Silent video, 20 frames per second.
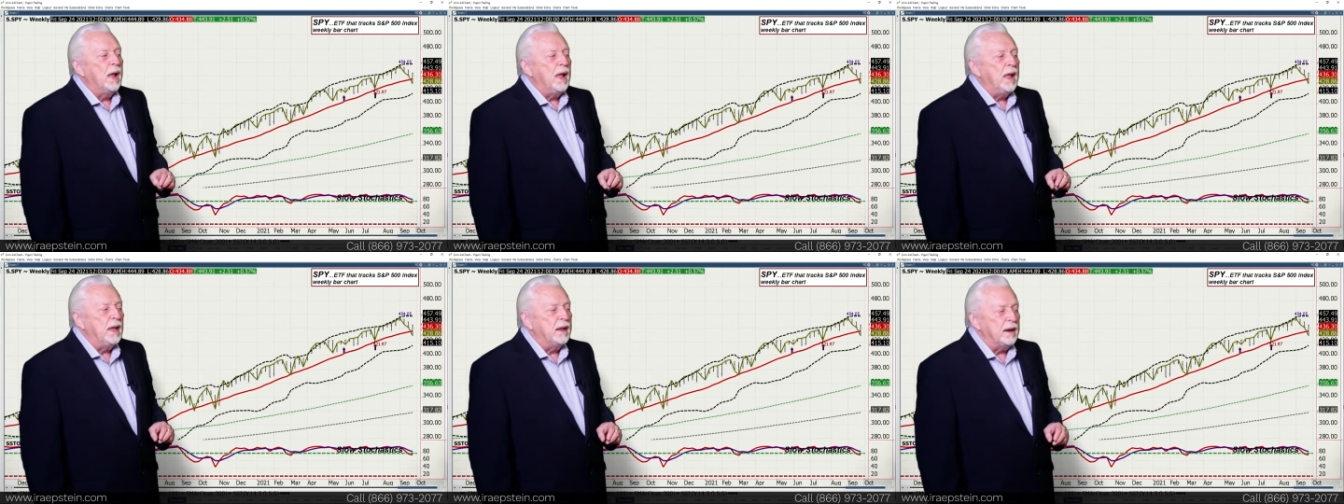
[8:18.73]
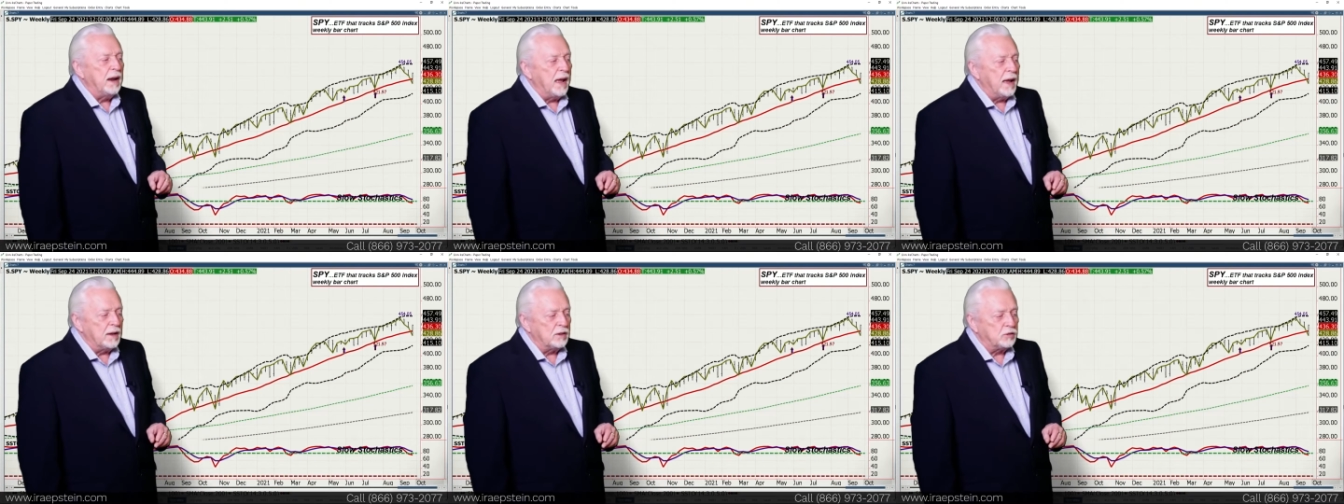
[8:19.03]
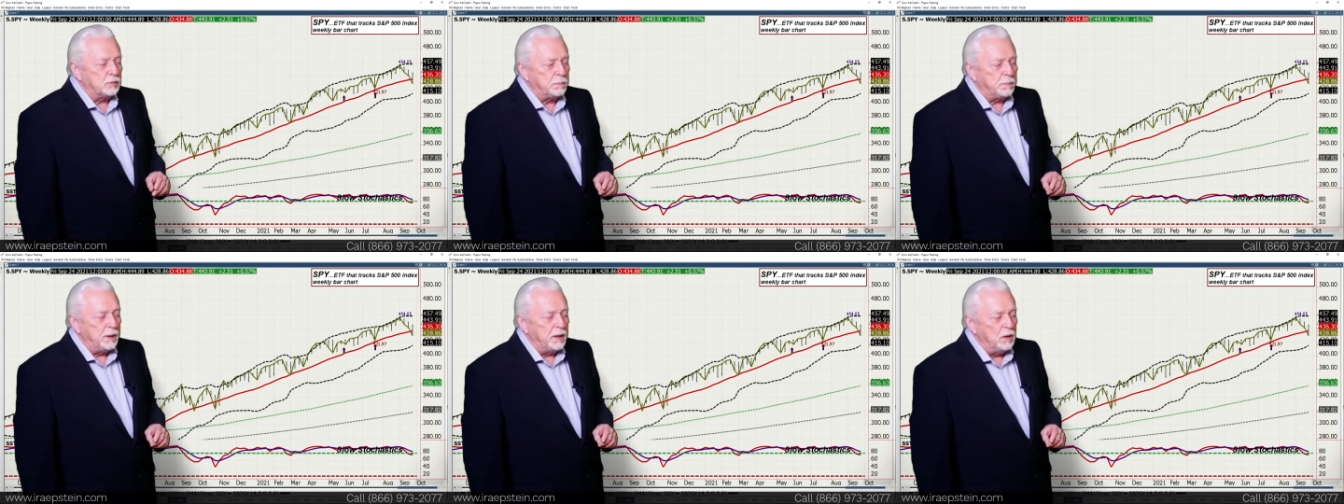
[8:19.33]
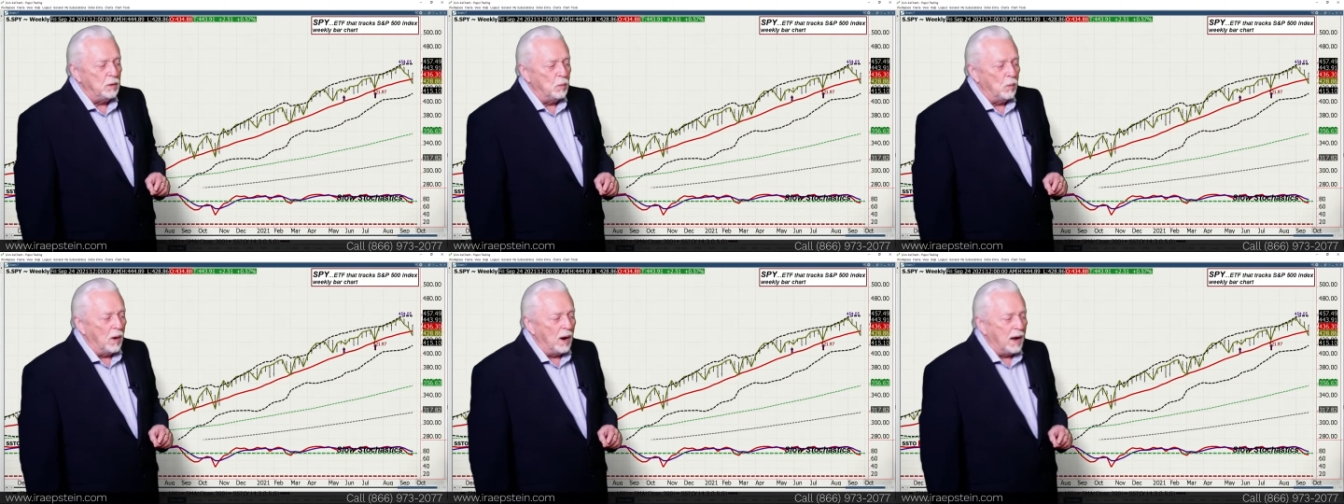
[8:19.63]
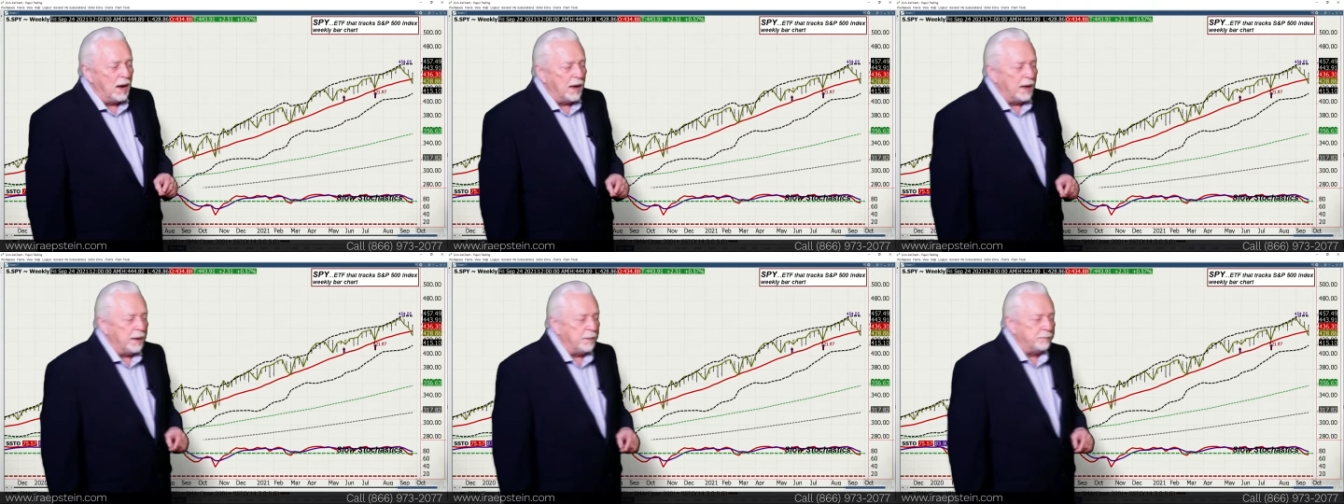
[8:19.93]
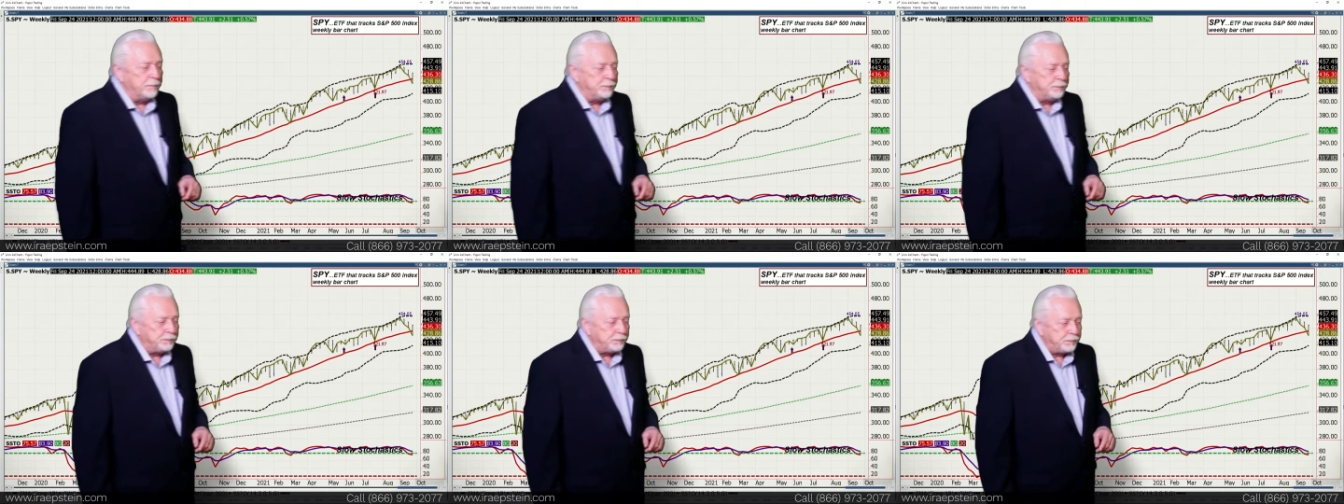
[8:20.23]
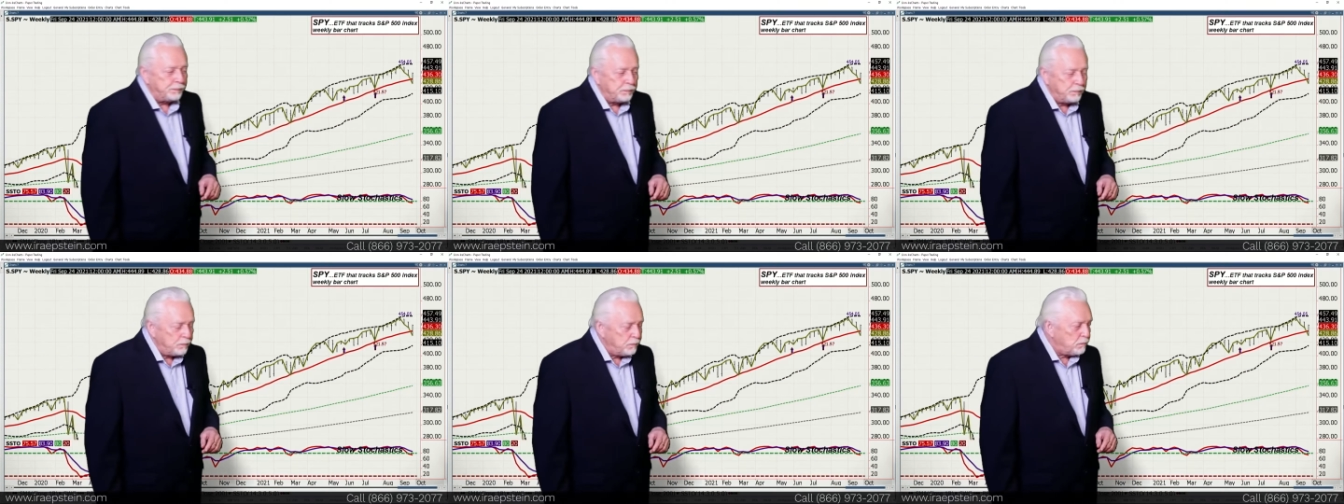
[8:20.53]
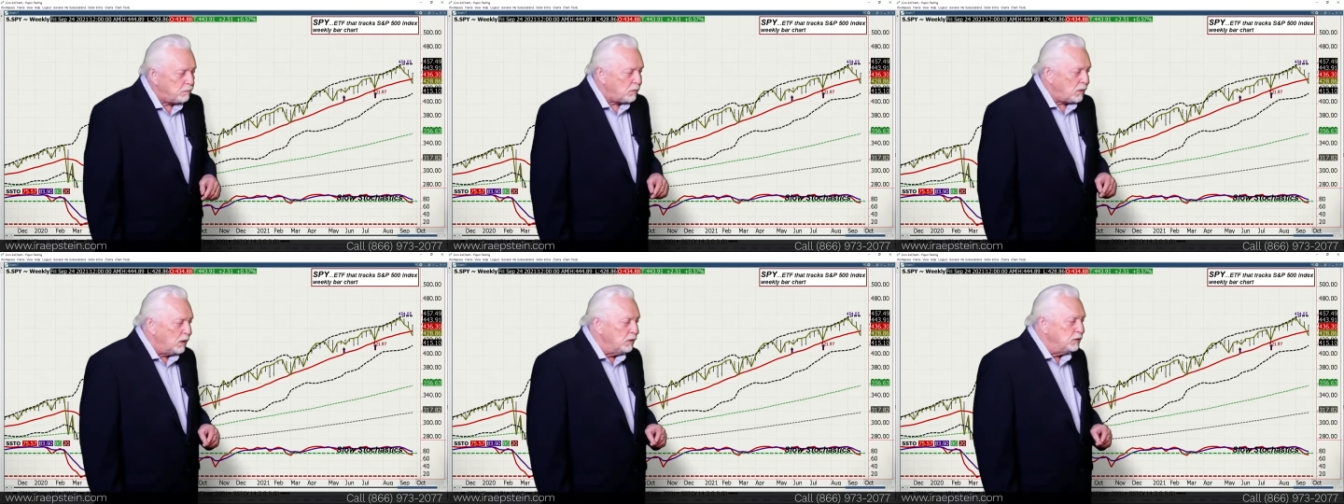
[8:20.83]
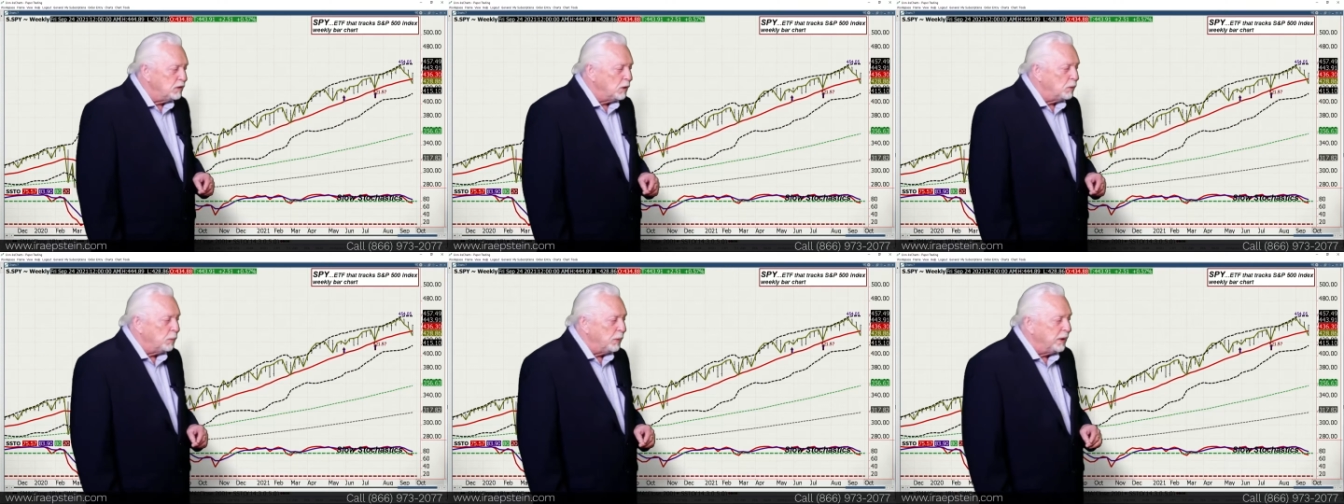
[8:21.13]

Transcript: In SPY, did